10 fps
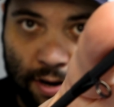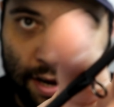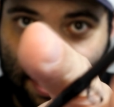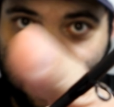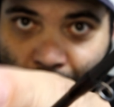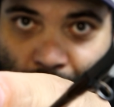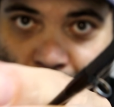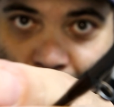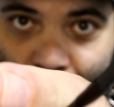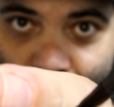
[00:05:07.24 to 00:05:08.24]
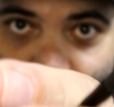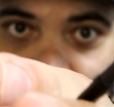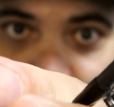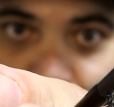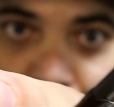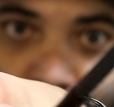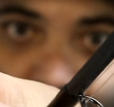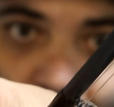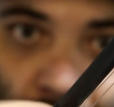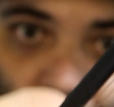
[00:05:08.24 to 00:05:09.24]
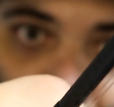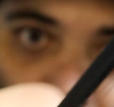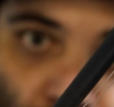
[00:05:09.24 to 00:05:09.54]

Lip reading: right here, which is kind of like a